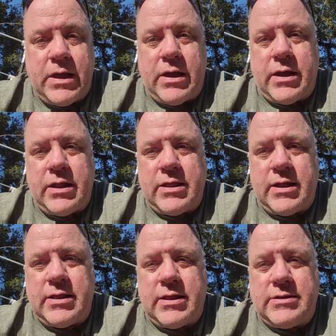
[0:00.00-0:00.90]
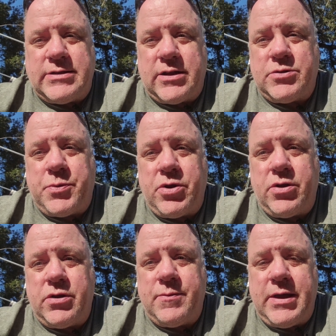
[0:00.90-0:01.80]
That sounds pretty
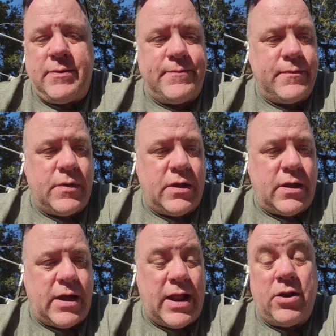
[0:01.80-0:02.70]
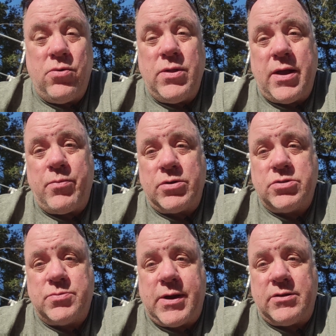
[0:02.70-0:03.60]
good to me, and I do like
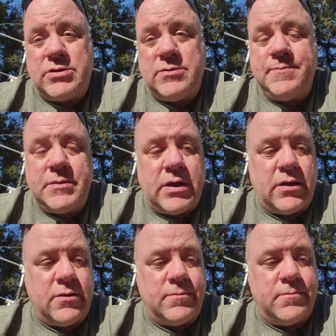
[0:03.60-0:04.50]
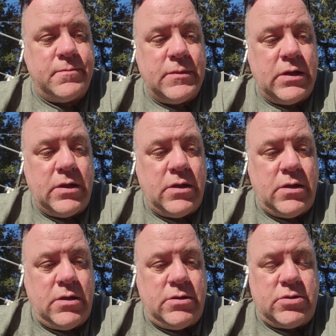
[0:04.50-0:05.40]
Brussels sprouts.
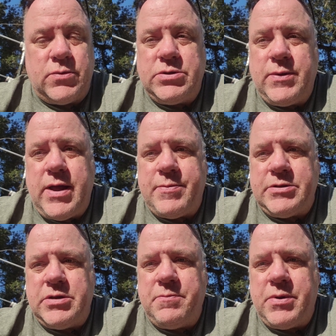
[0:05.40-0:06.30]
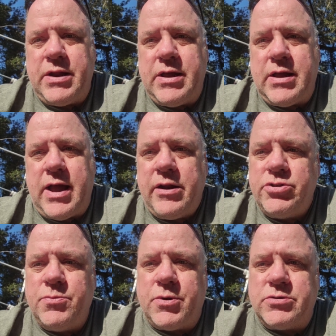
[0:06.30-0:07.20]
So we'll see what happens. But how
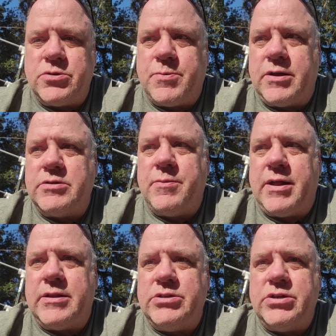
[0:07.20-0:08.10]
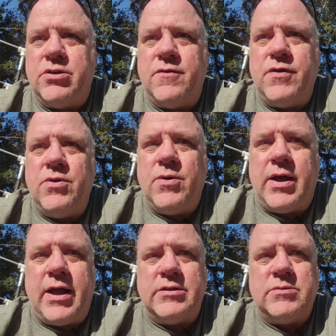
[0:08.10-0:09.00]
did your Brussels sprouts come out this year? If you
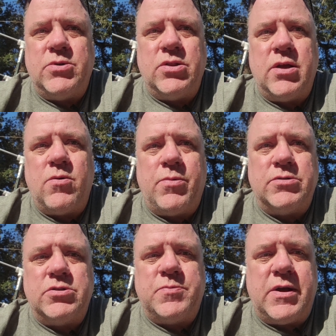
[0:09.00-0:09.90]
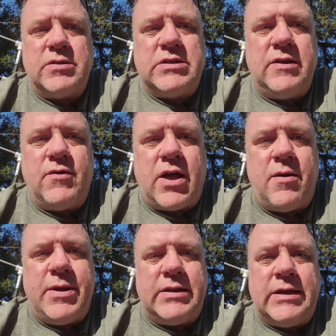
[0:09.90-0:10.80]
had some good luck with Brussels sprouts, leave a
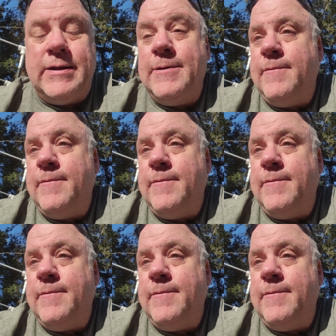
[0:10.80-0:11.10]
comment.